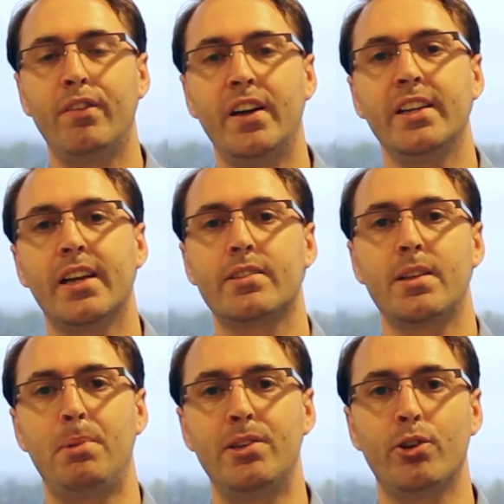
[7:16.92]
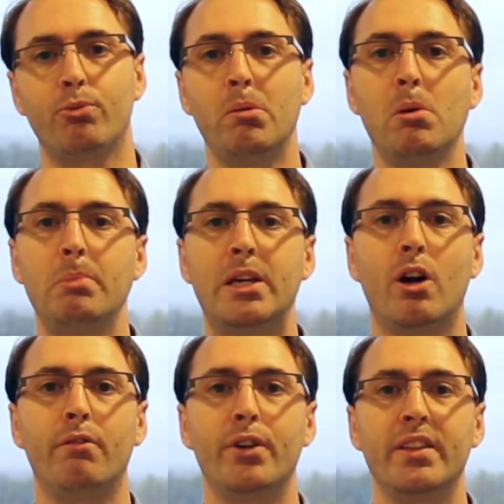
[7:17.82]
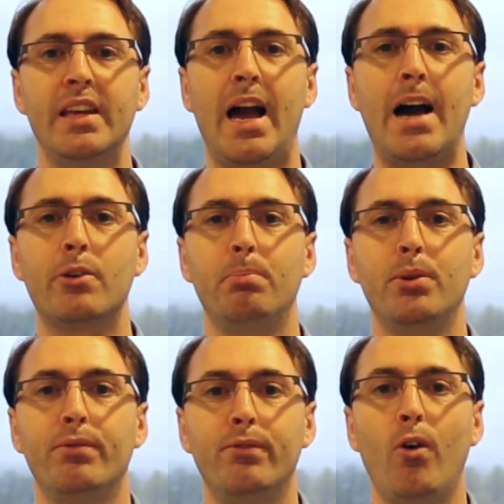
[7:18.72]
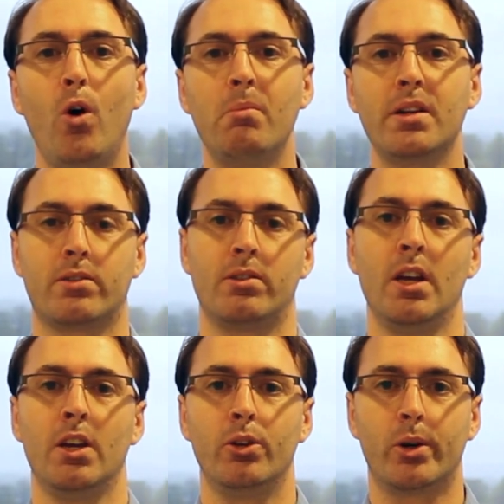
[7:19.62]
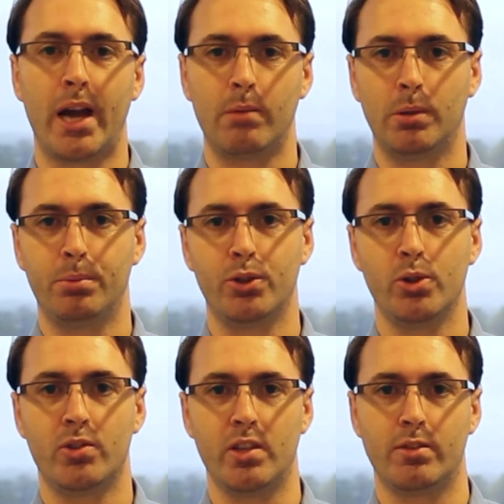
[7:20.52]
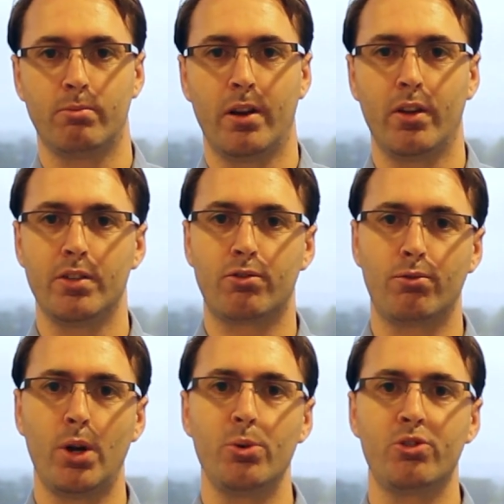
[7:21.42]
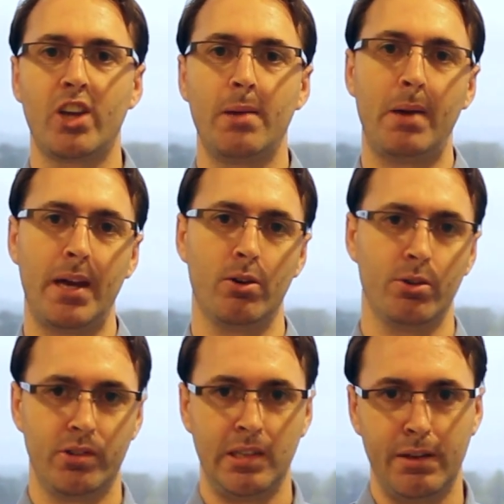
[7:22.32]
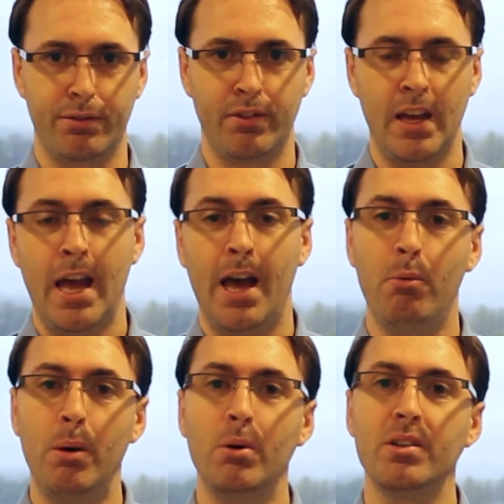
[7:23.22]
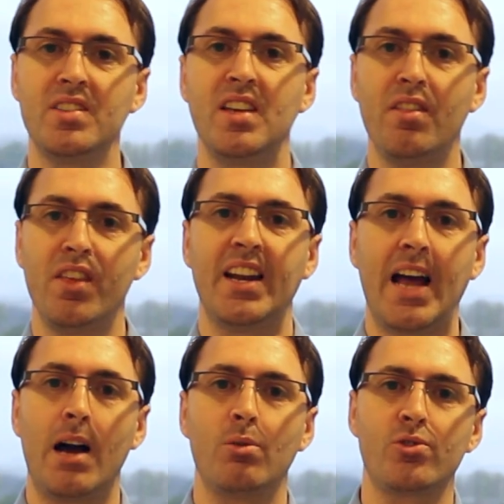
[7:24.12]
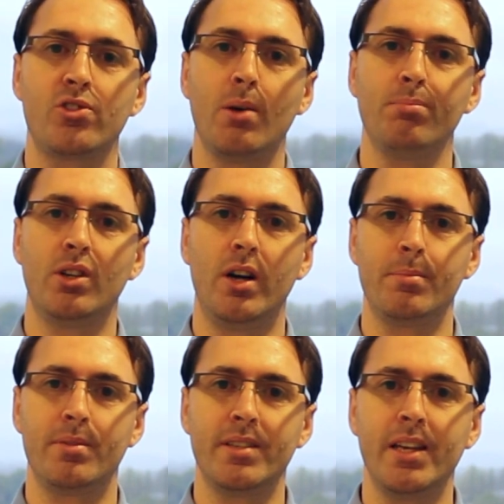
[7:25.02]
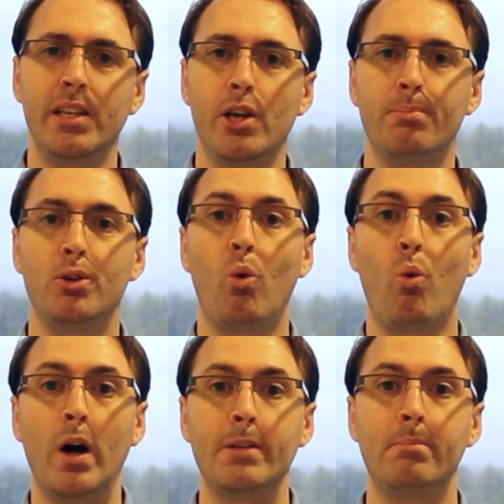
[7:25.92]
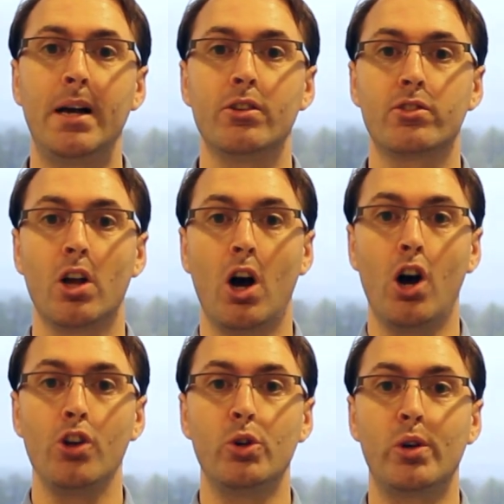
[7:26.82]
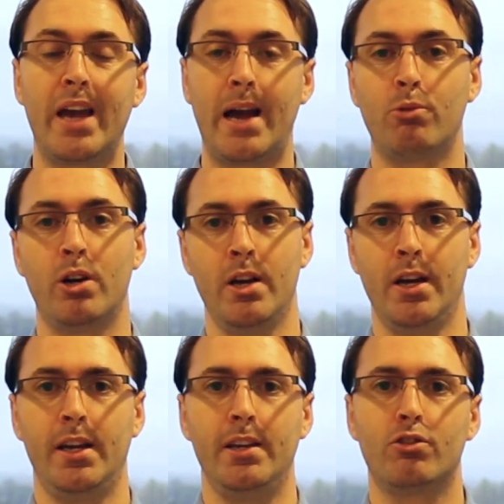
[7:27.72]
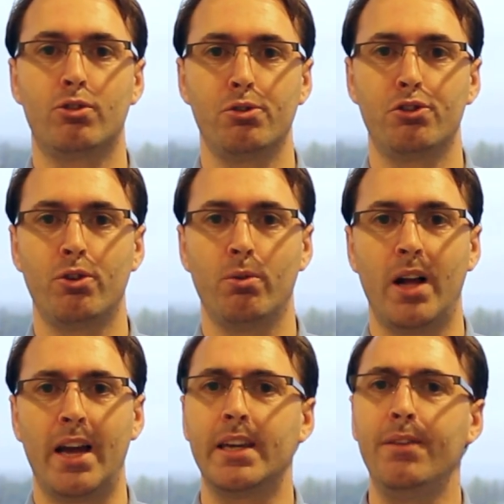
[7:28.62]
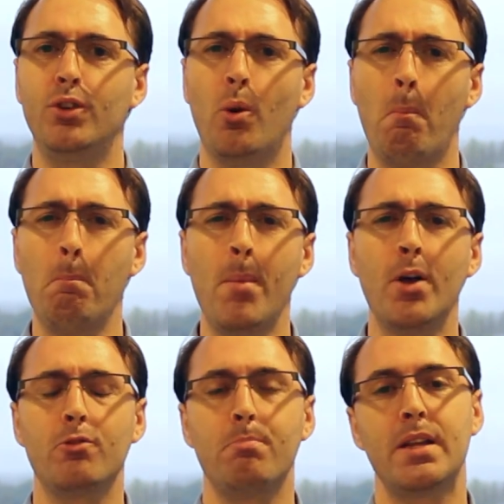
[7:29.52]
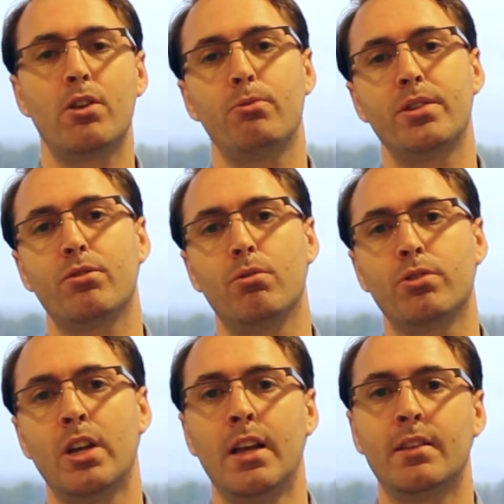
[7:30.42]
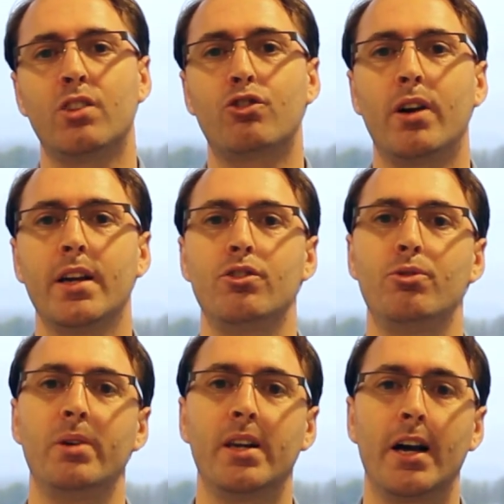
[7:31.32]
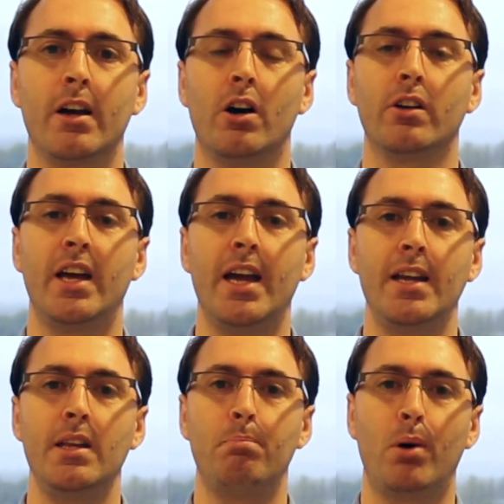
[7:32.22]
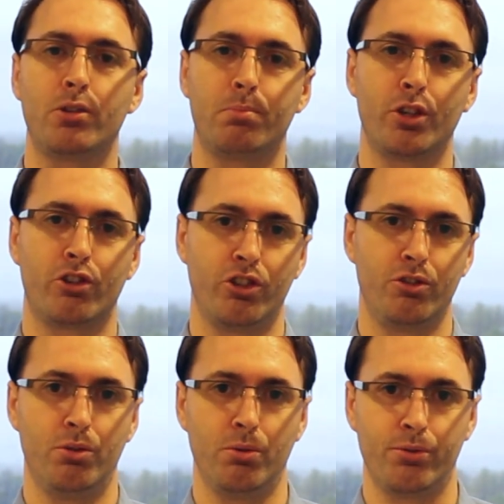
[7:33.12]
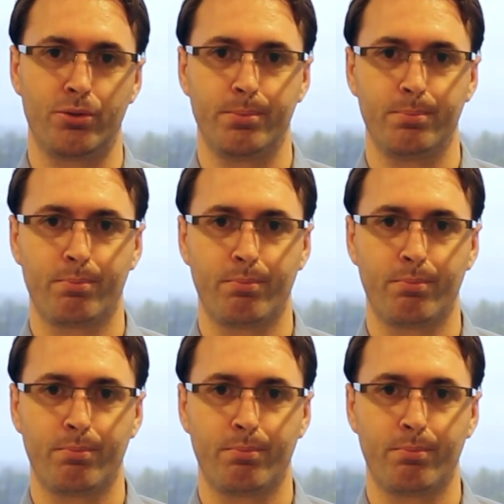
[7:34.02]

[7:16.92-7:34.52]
our very next episode, we will be covering the output formats your camera produces, whether it's RAW, JPEG or TIFF. And we will see then how sometimes setting up your white balance on your camera is crucial and gives you a much better result than trying to rely on any post-production tools.